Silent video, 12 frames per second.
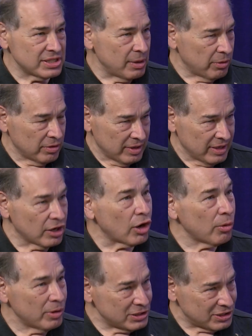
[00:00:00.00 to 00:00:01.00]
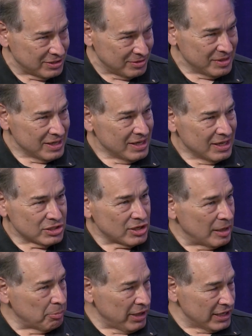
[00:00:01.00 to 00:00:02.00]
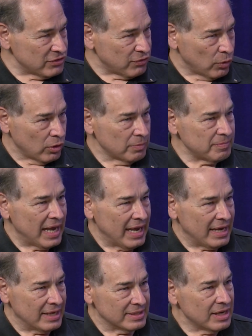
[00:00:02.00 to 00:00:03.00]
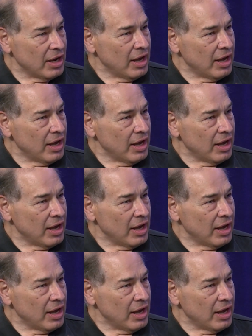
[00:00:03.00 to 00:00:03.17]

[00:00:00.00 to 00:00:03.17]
they were encouraged to sign a pledge form, and